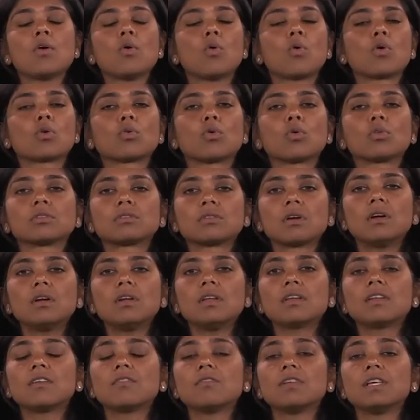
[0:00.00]
Or
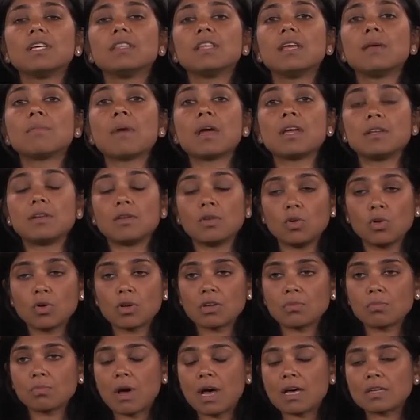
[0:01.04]
alternatively, they might look
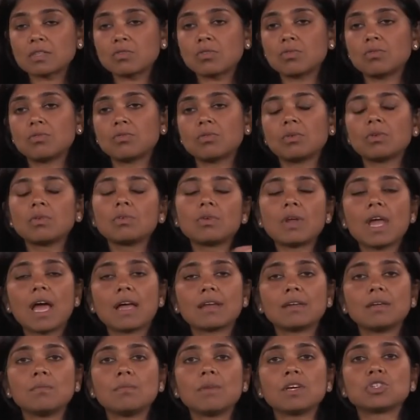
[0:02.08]
at past
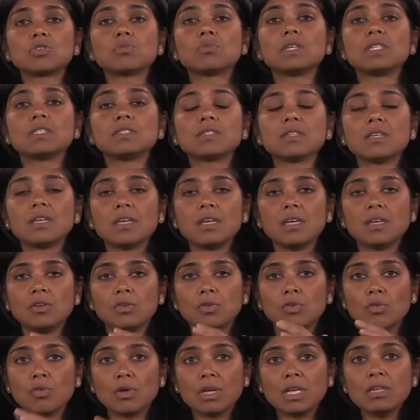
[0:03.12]
creatinine measurements,
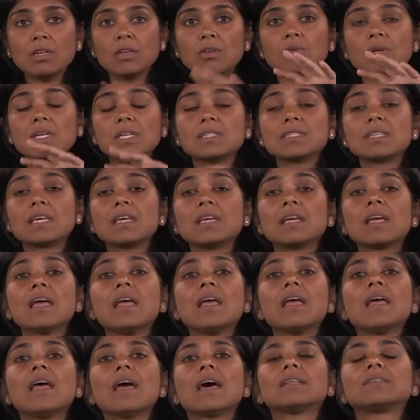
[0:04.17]
you know, increasing
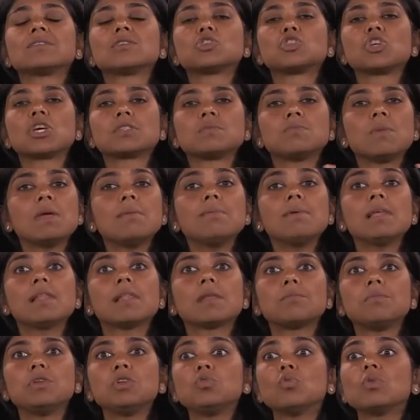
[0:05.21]
and suggest maybe
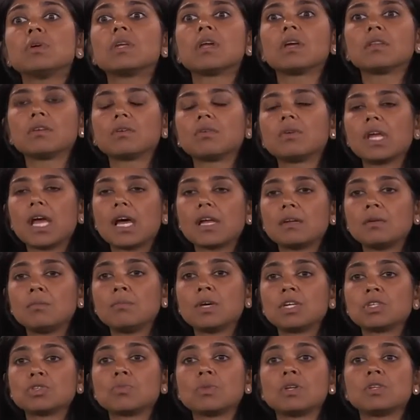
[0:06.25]
let me do another creatinine
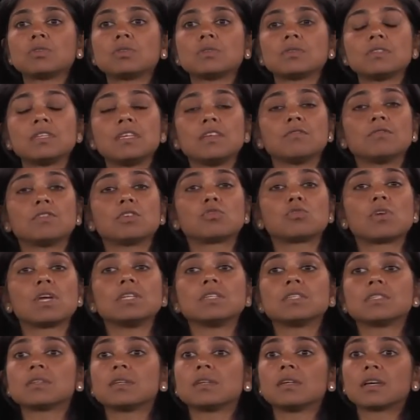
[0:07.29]
measurement to see if the
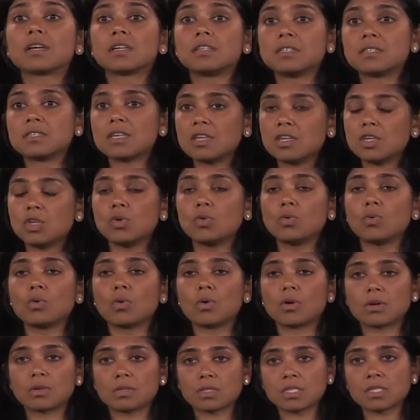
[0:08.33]
trend is going to continue
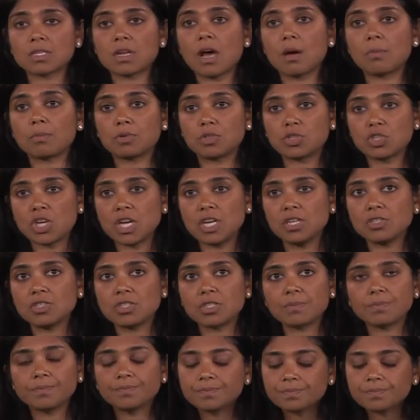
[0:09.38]
or stop or change.